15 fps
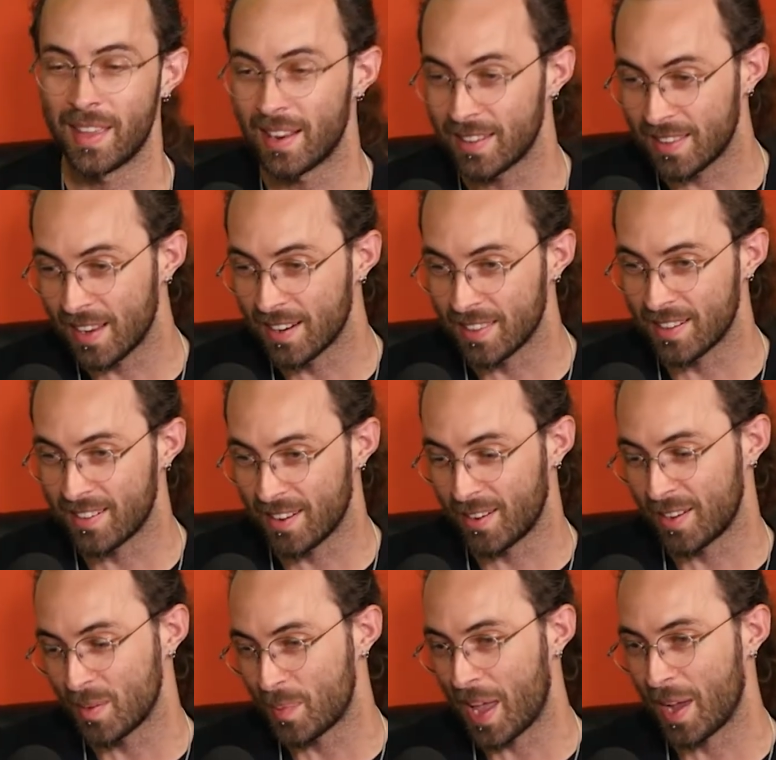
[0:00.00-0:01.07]
at the end of the show
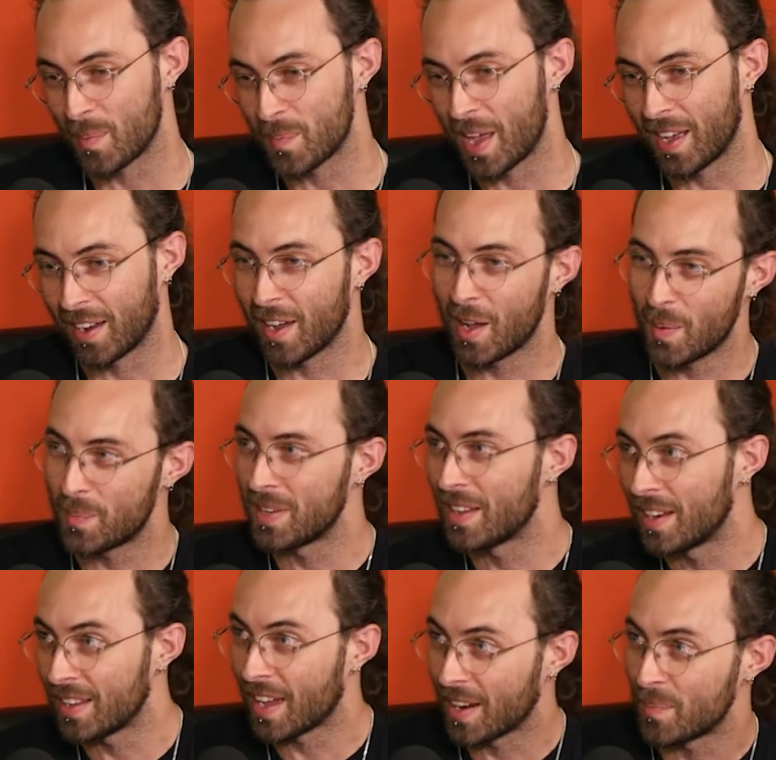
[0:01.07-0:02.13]
you pack back up and then
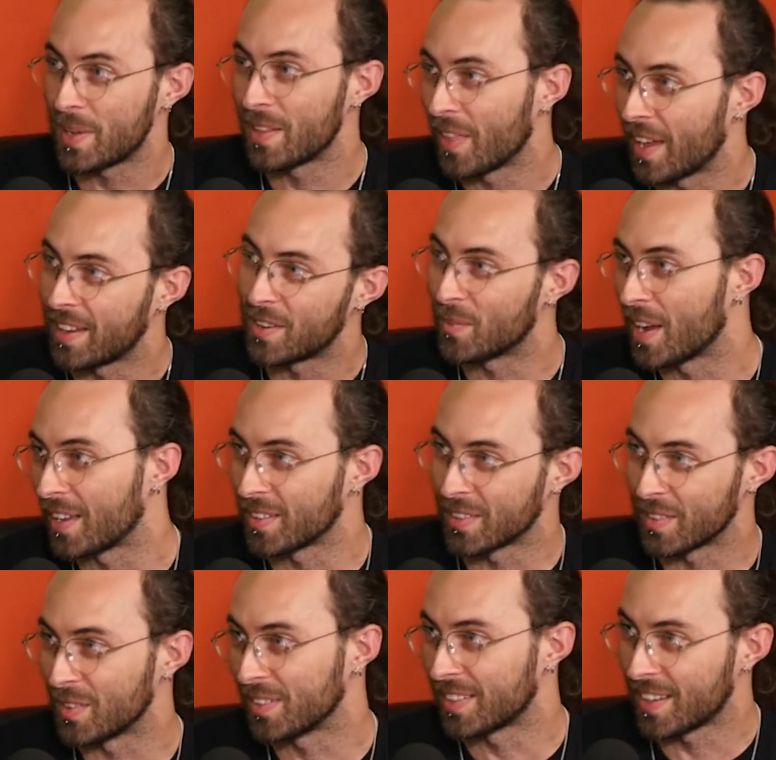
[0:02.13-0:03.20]
you got to be like your regular
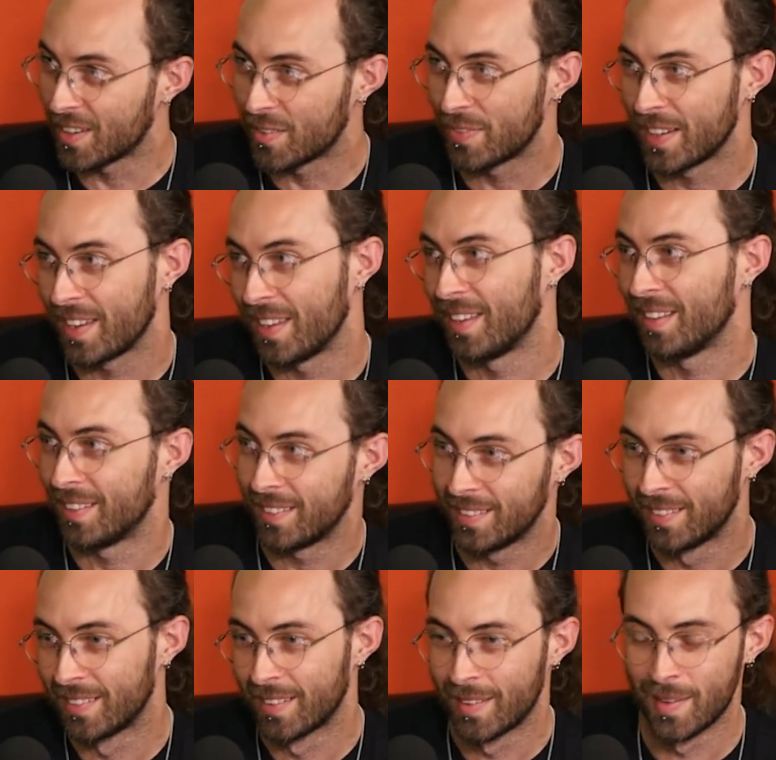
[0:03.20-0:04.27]
little self again
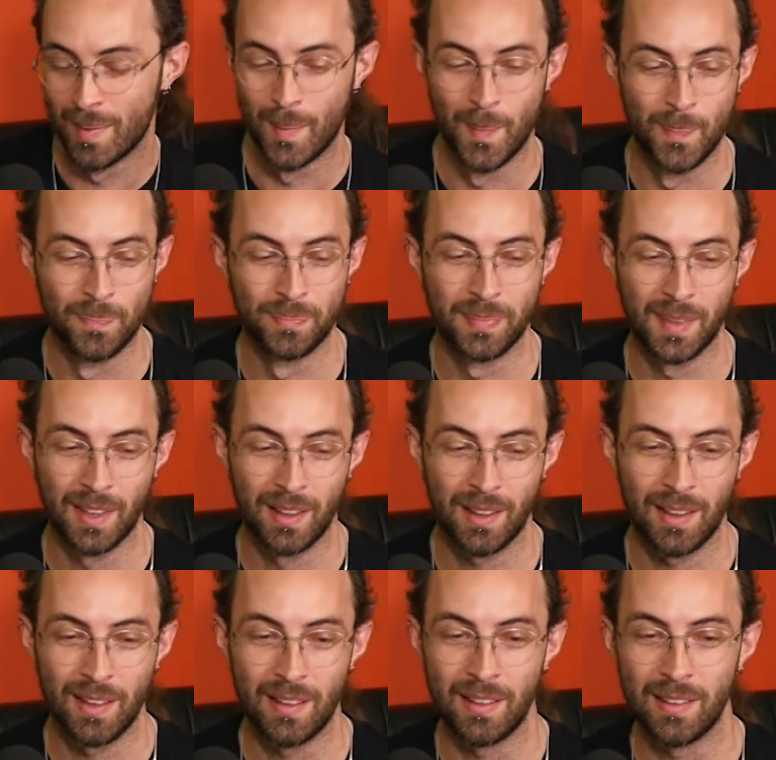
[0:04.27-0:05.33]

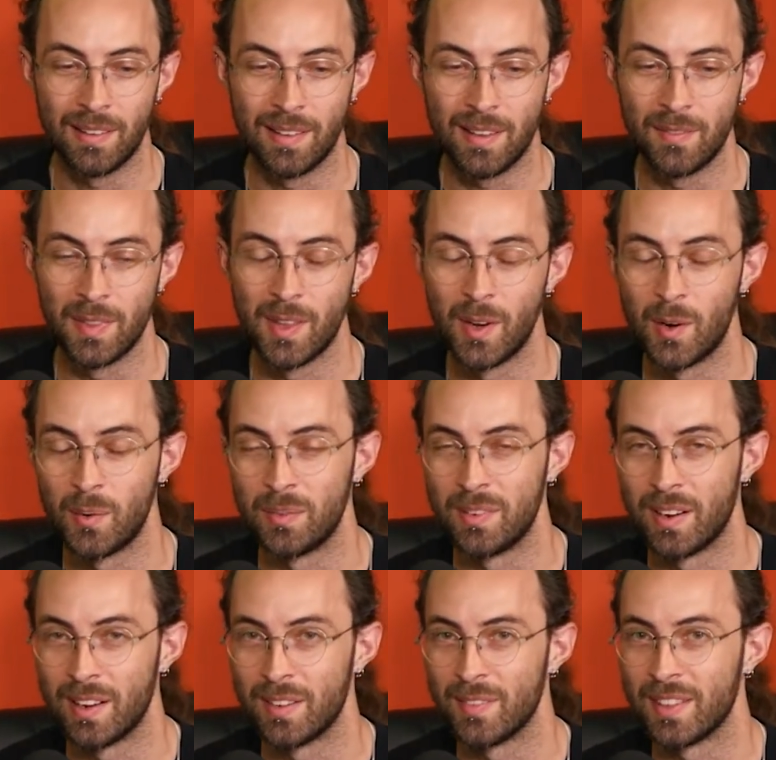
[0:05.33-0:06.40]
uh, even though
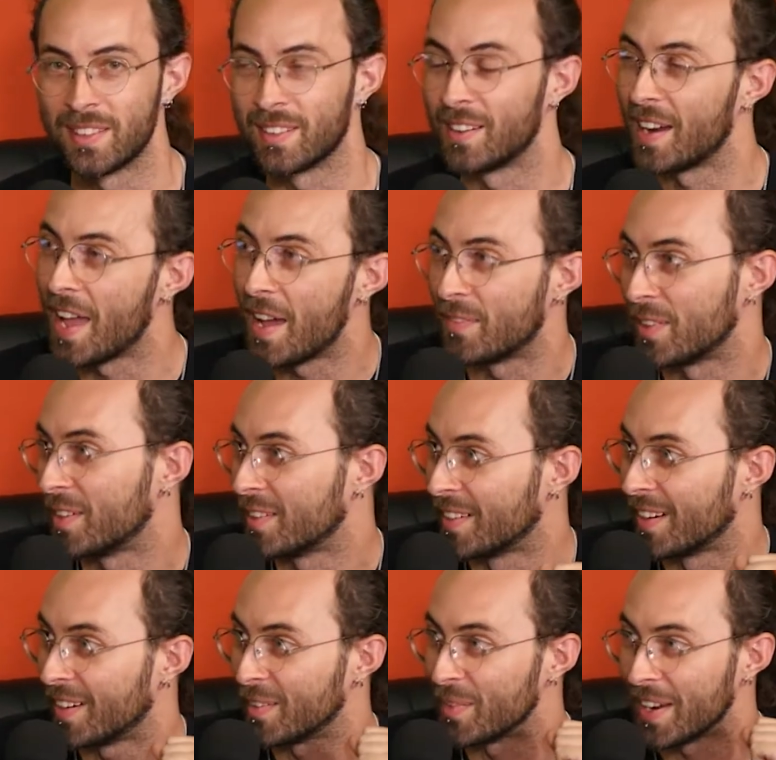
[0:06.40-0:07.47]
none of us are ever
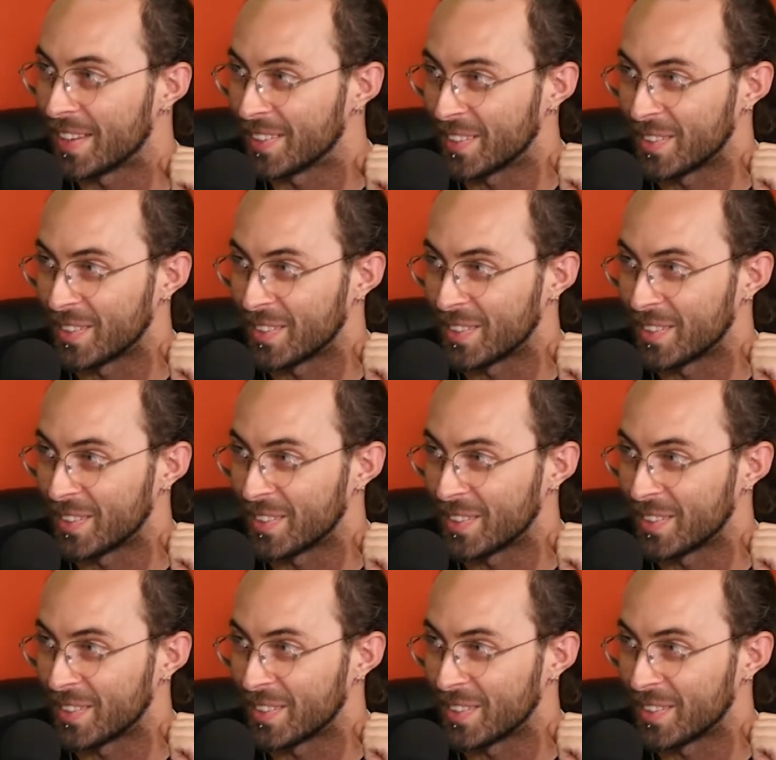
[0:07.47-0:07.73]
our regular